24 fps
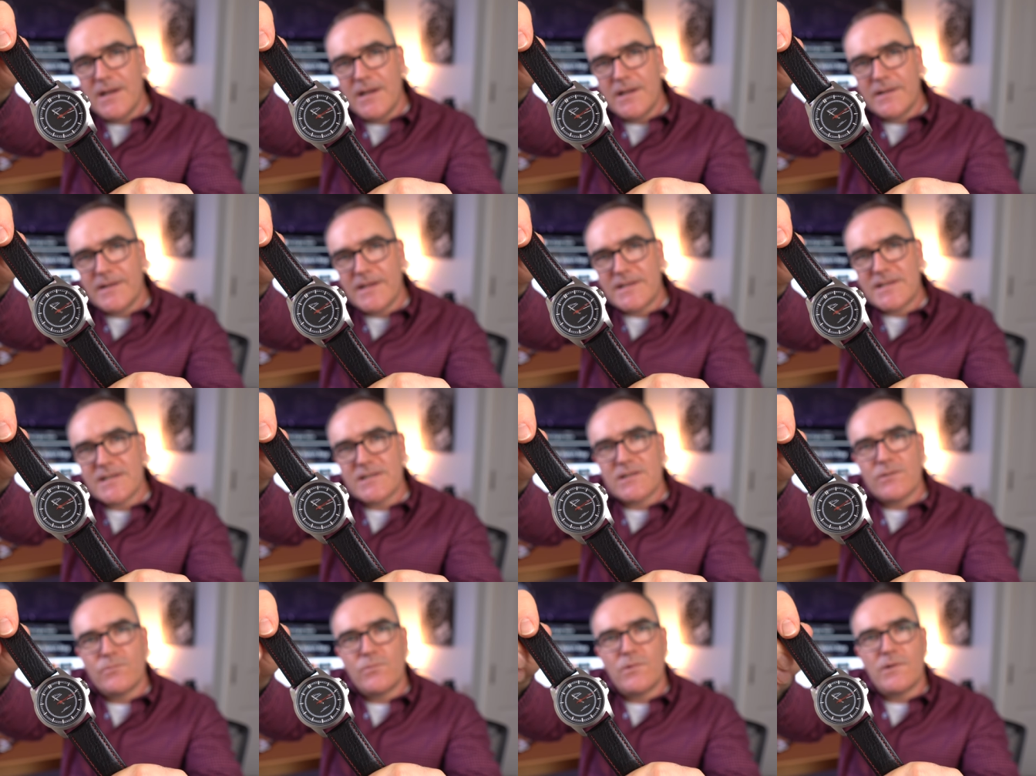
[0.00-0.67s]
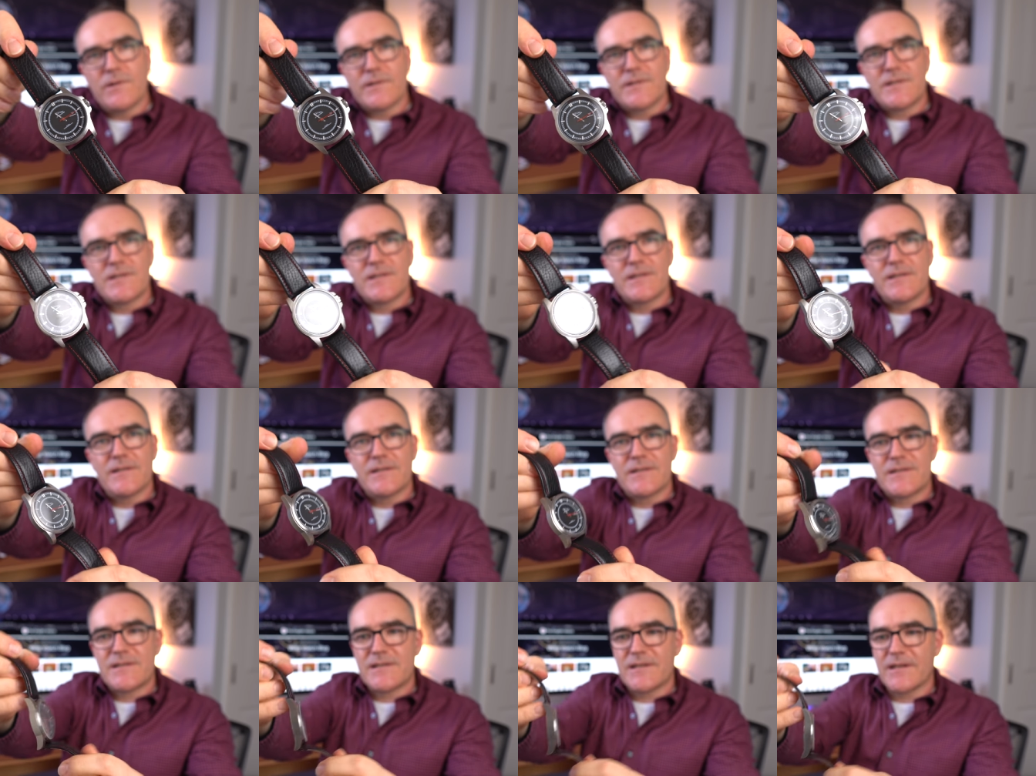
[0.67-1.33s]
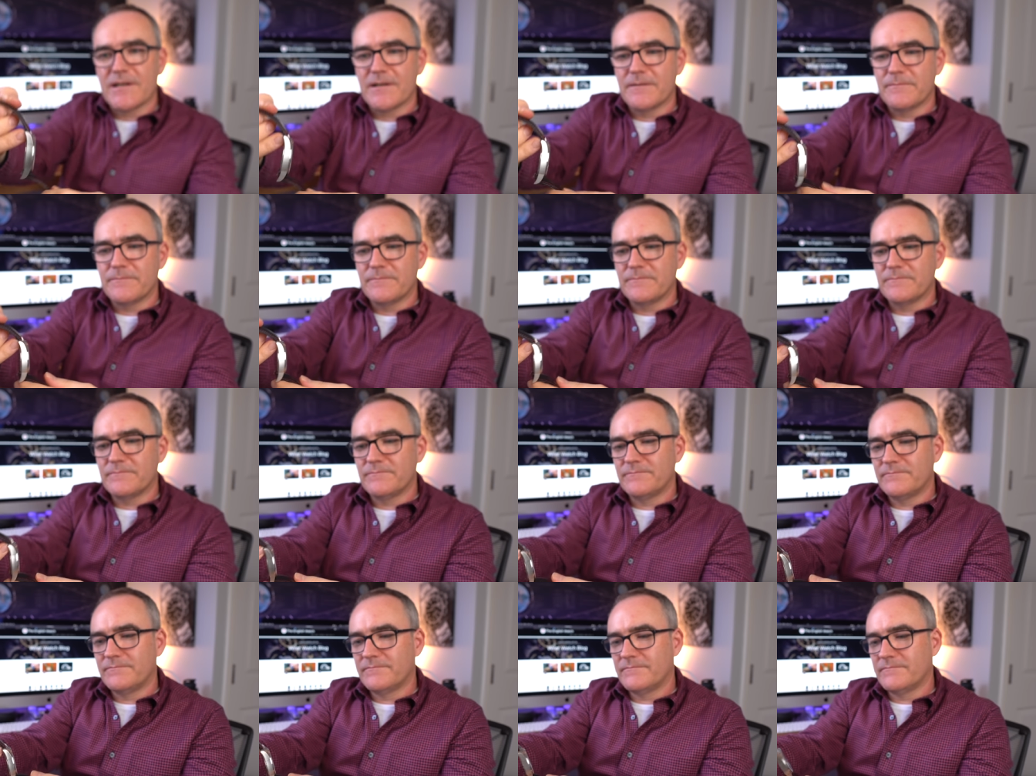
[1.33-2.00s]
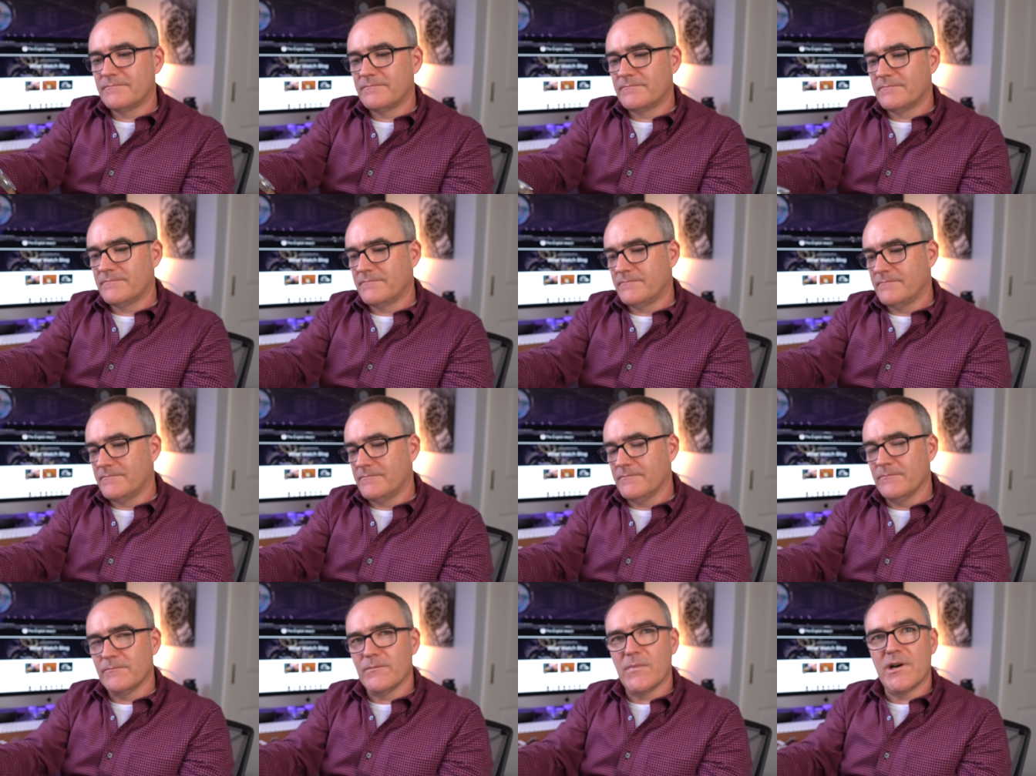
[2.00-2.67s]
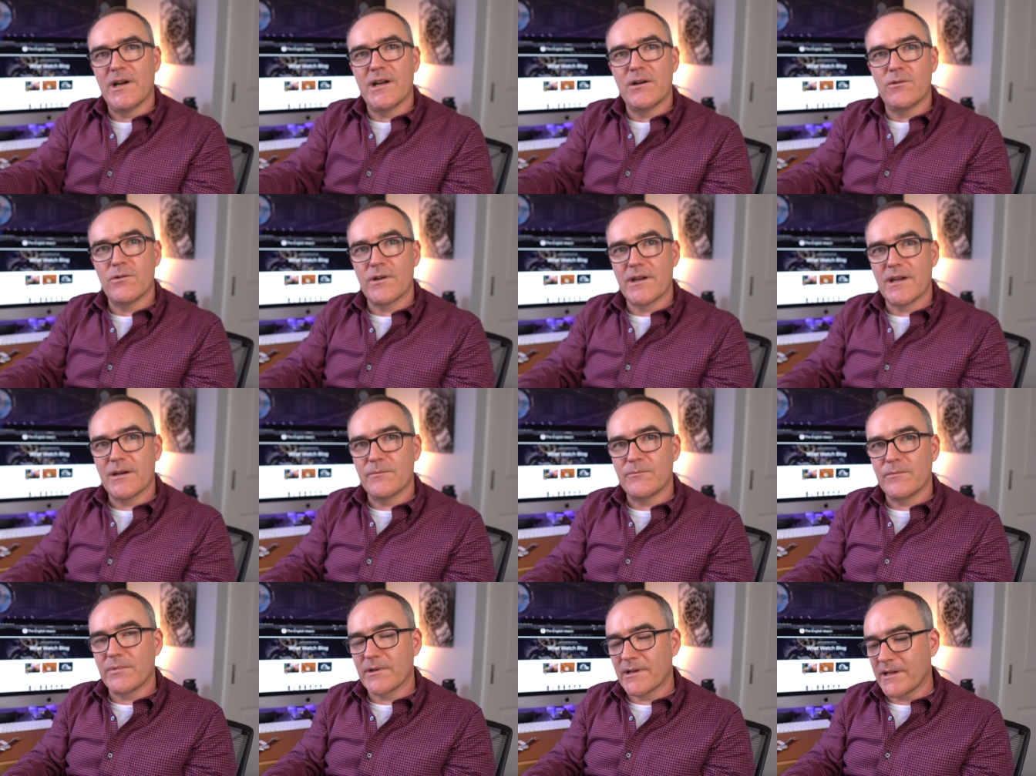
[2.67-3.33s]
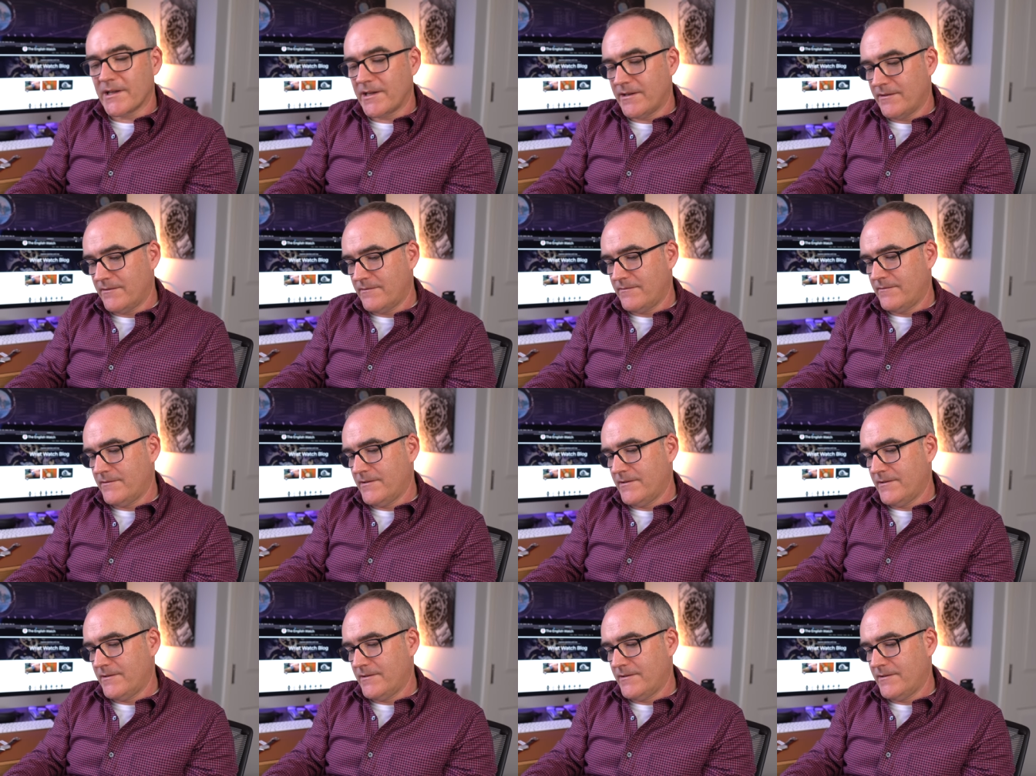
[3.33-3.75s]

This is the watch that um, my old company,